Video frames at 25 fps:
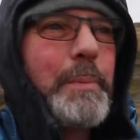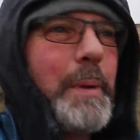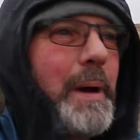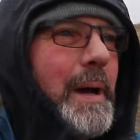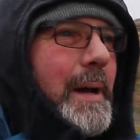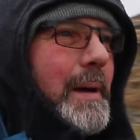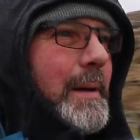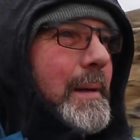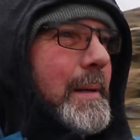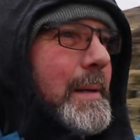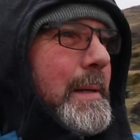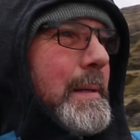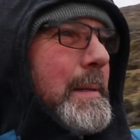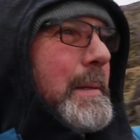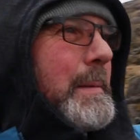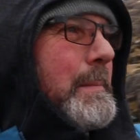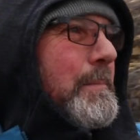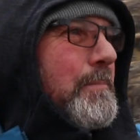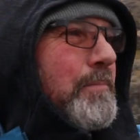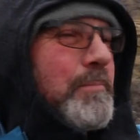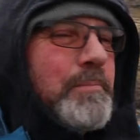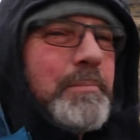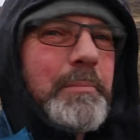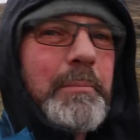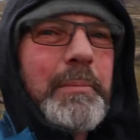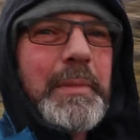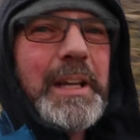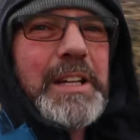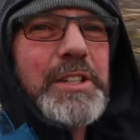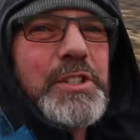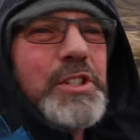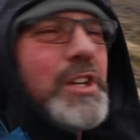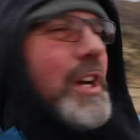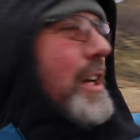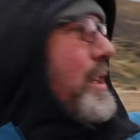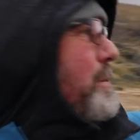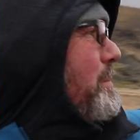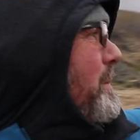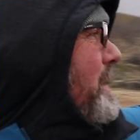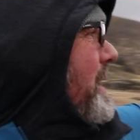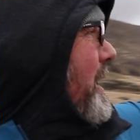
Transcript: But just